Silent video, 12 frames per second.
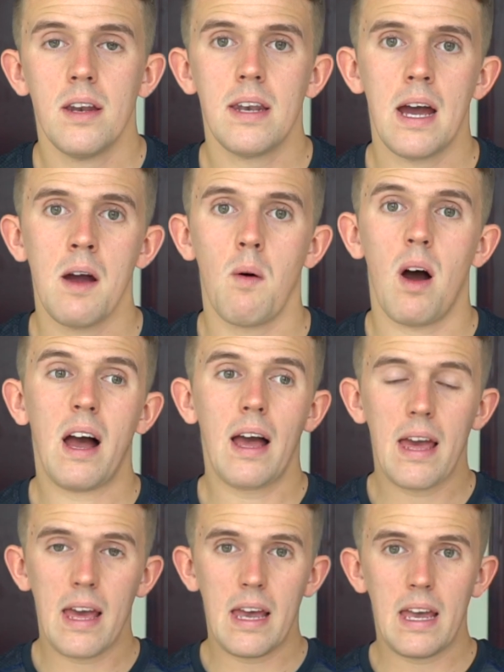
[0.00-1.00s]
Now,
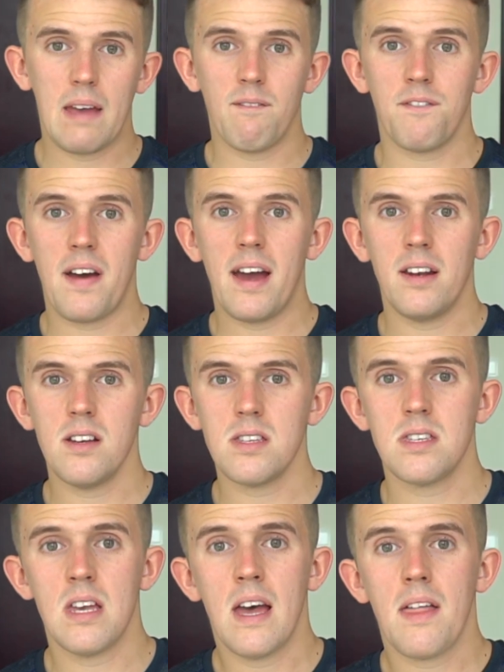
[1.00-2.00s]
in
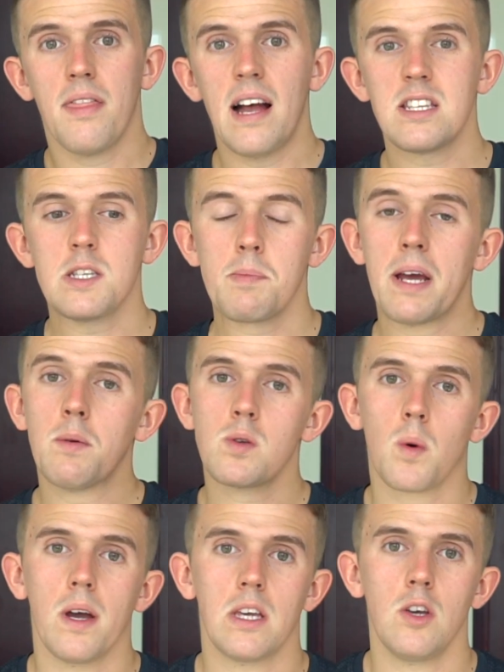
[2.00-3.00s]
fairness, that display was
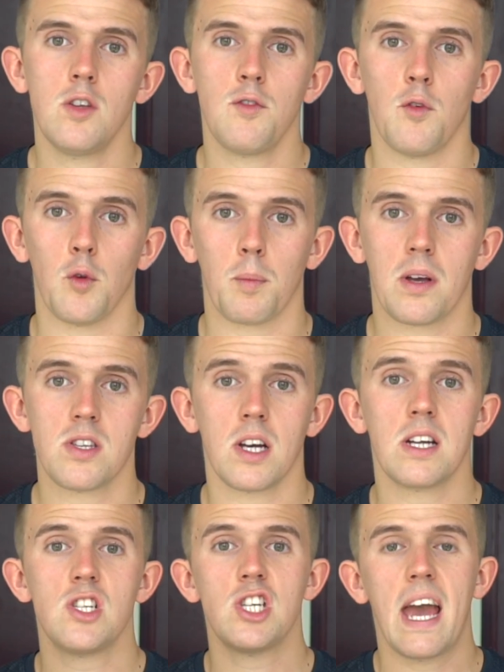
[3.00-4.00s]
quite useful because I
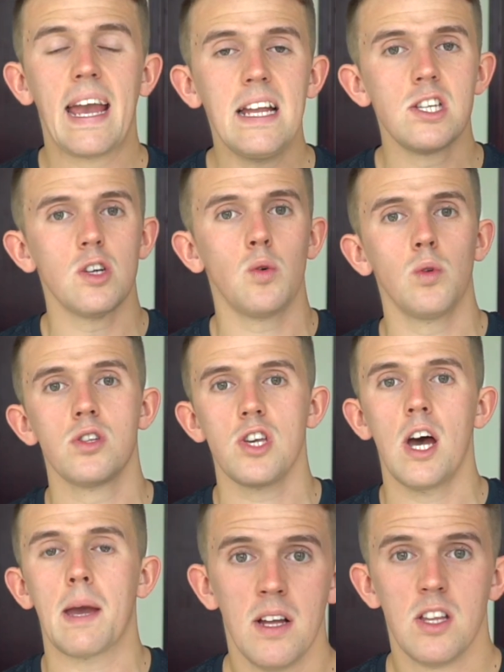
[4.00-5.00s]
could change it all the
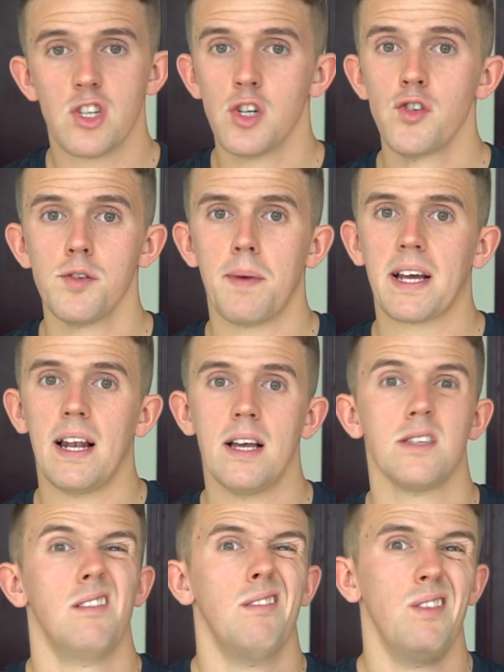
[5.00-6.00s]
time. The children in my
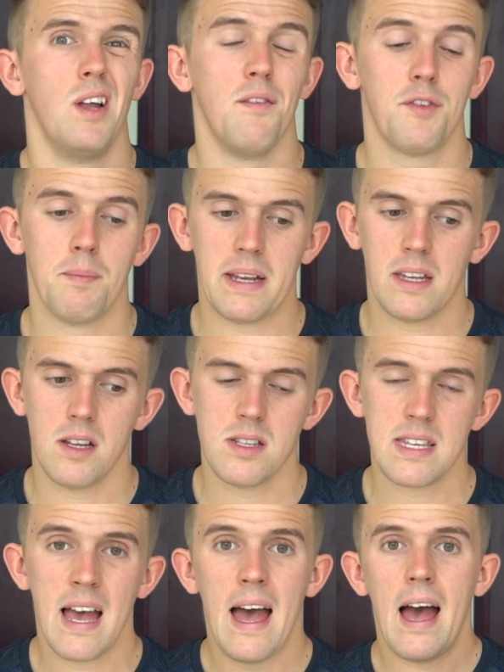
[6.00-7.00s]
class loved
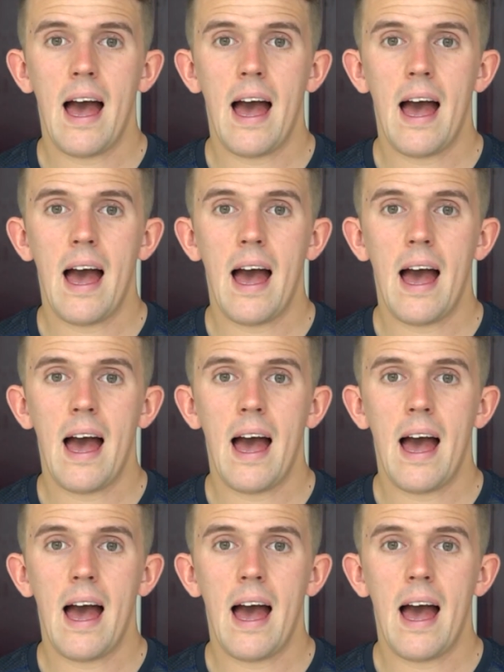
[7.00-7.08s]
minions.